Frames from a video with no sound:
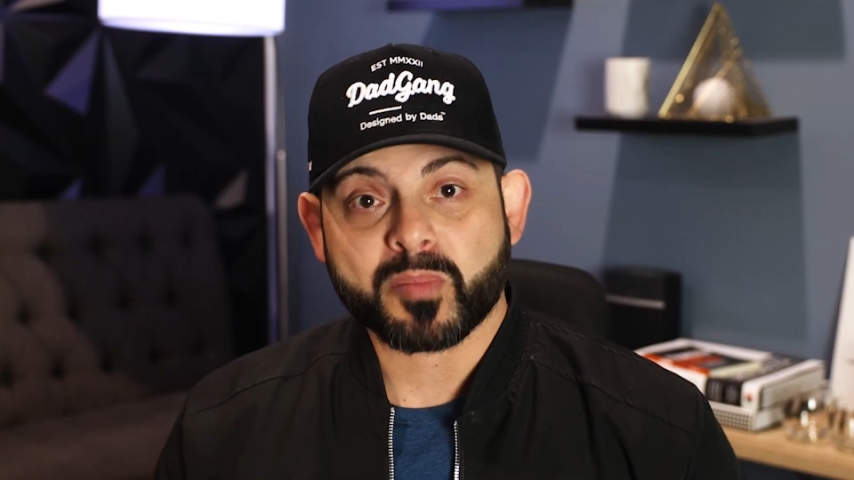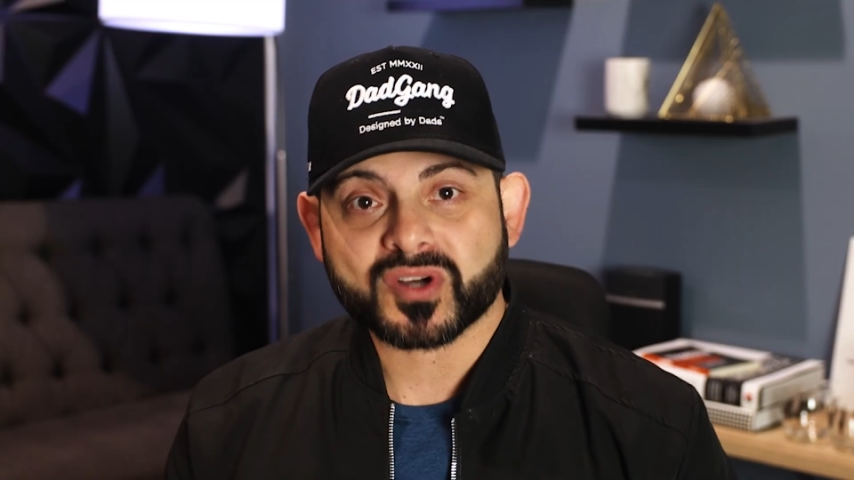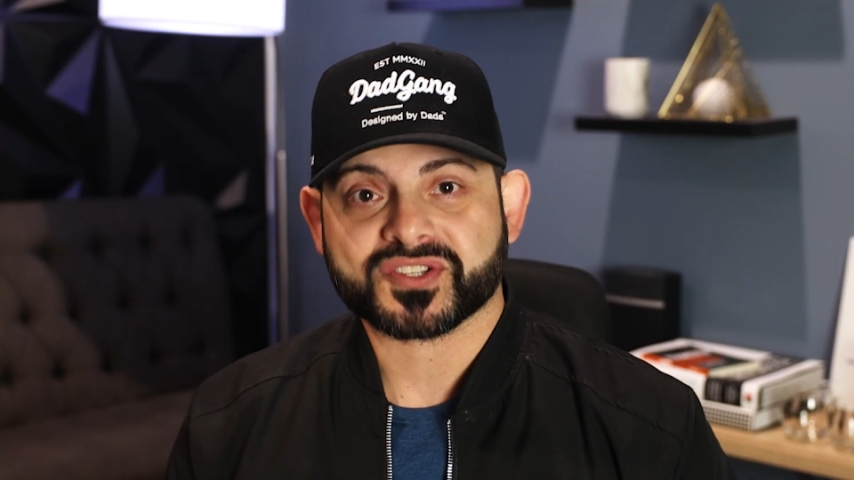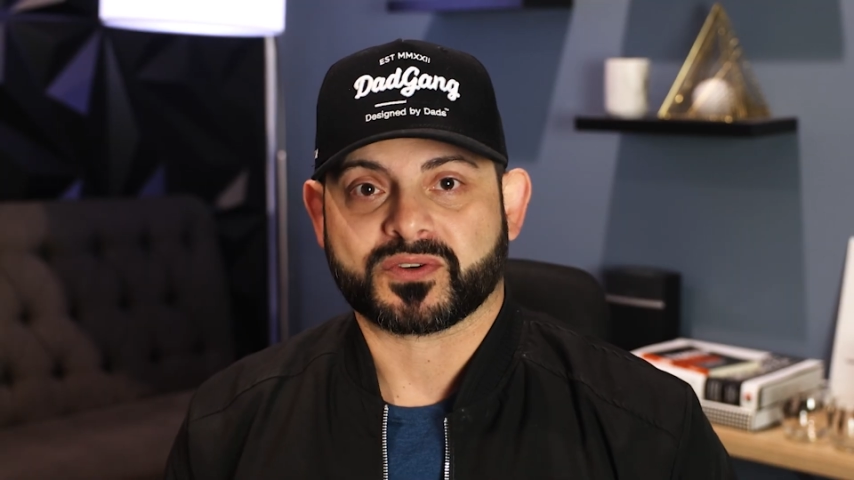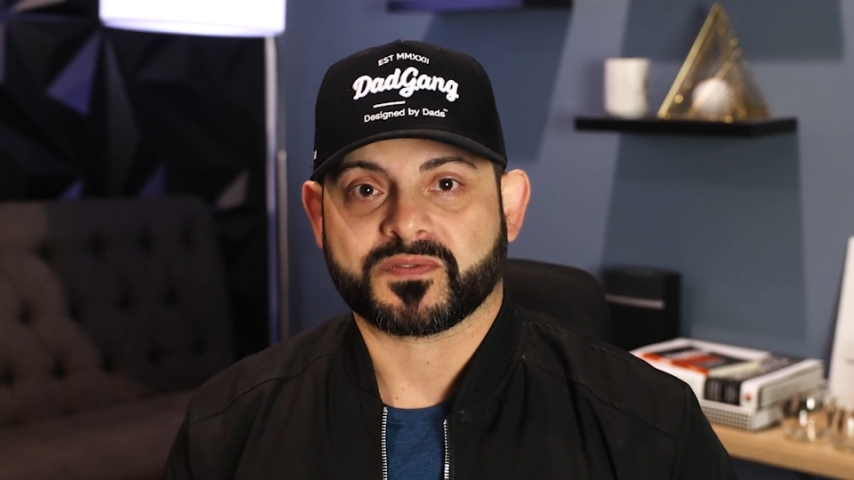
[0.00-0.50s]

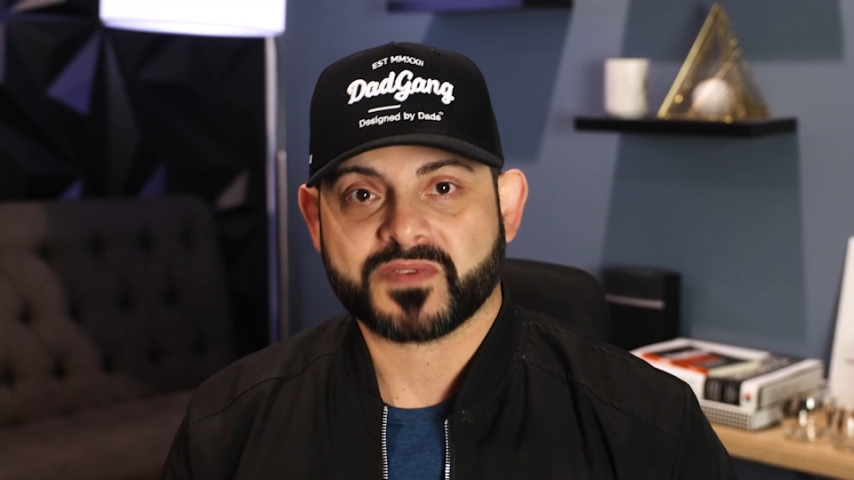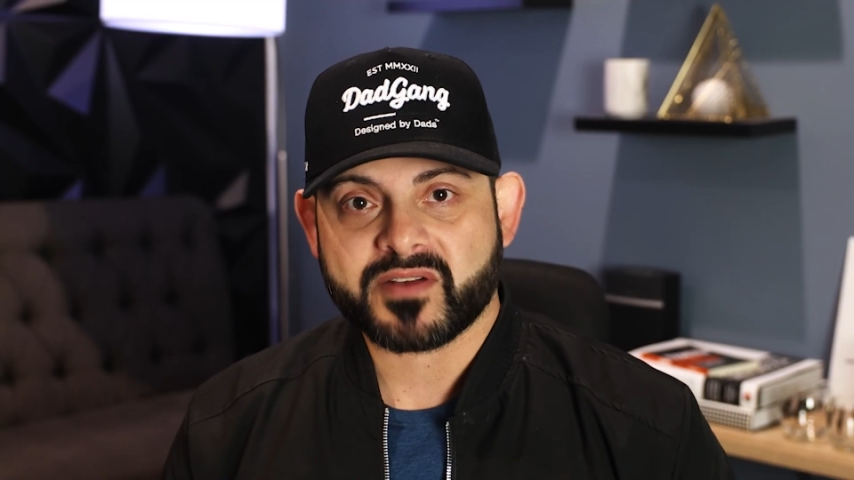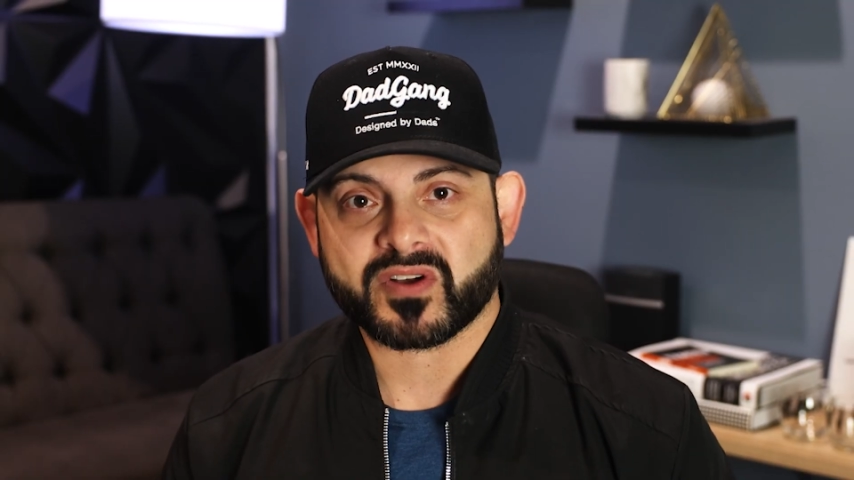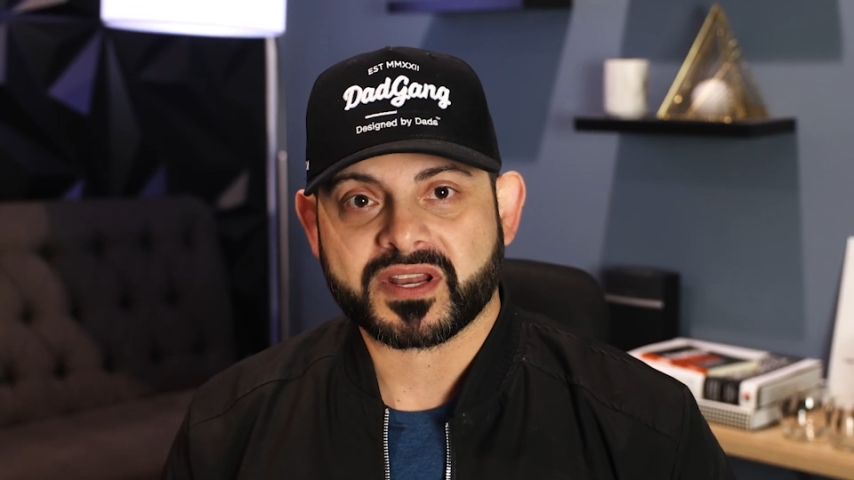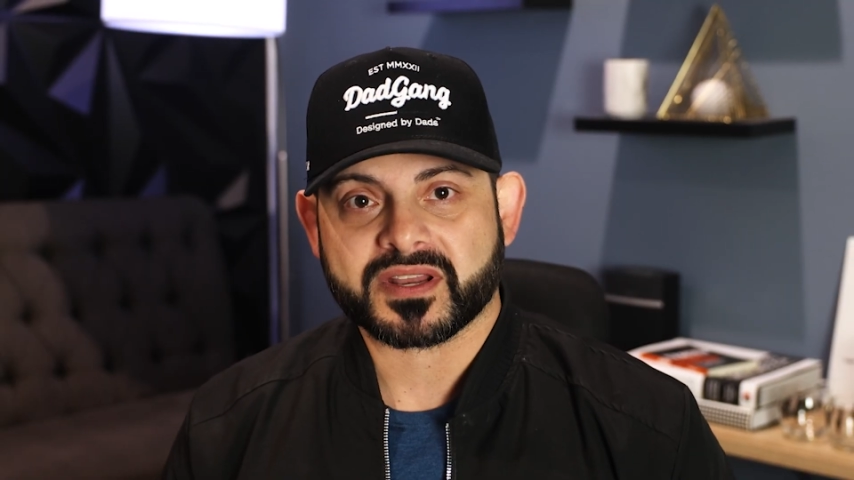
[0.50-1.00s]
personal
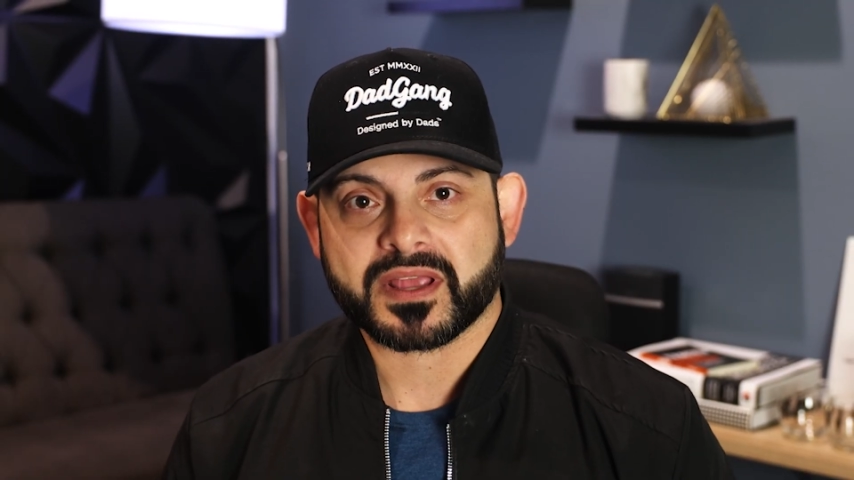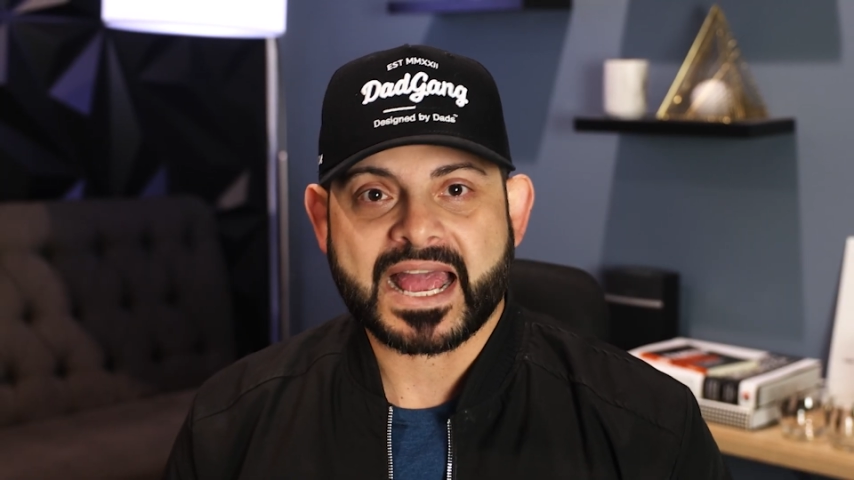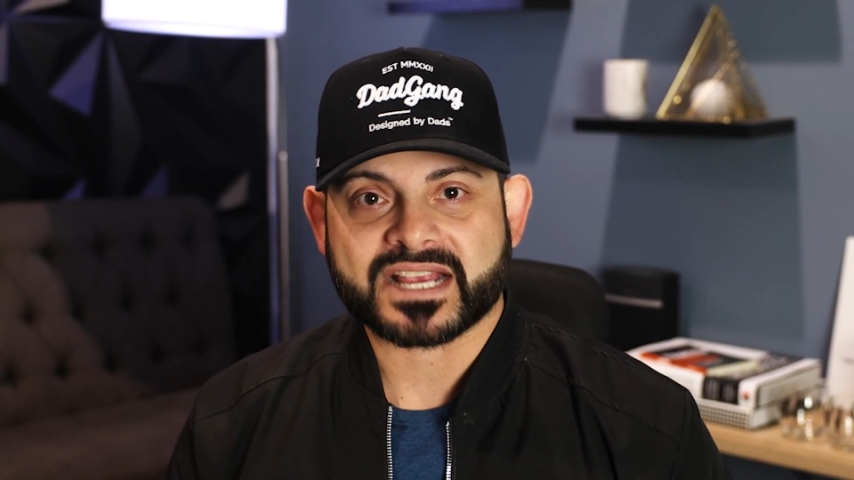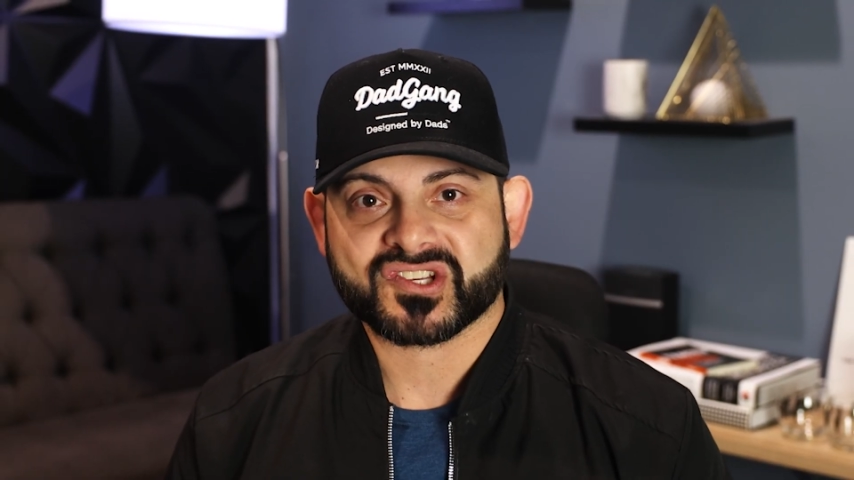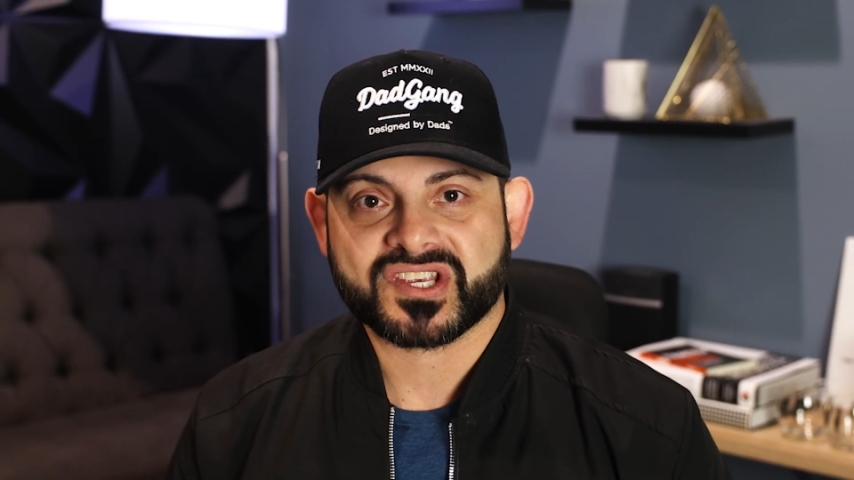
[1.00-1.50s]
favorite,
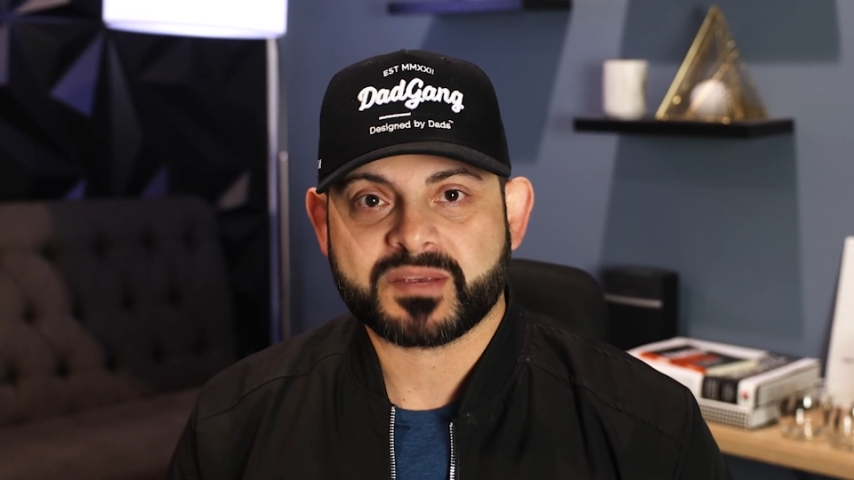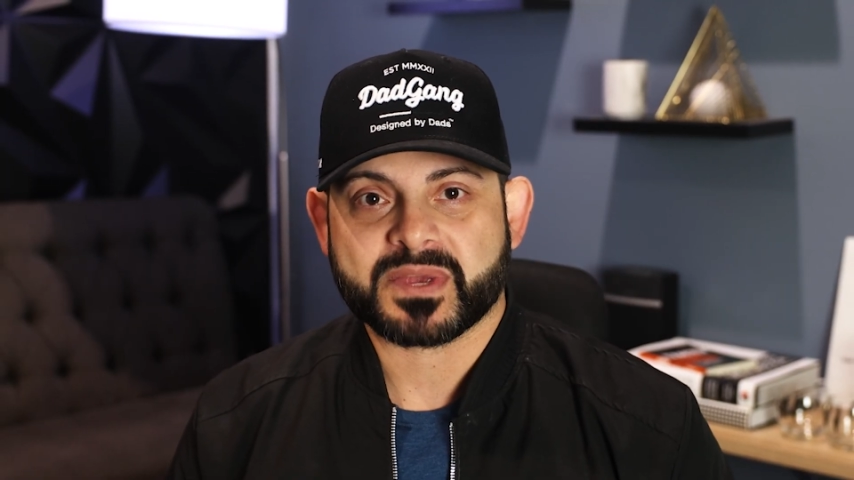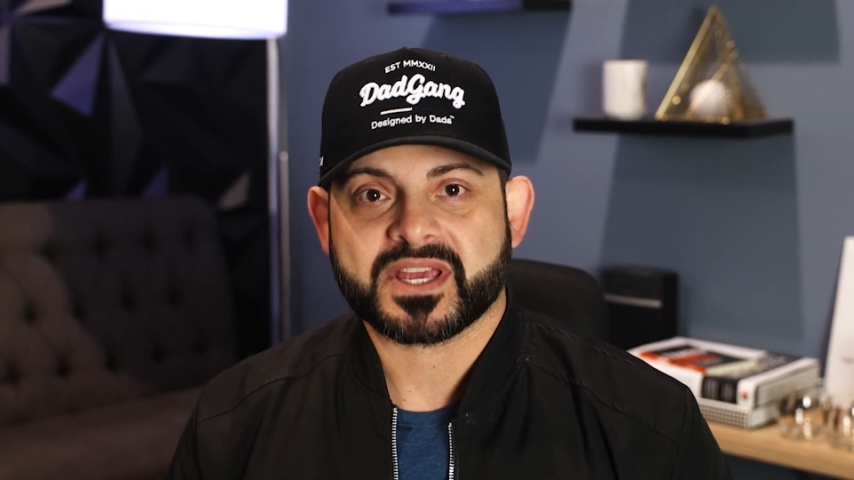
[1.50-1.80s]
Black Sheep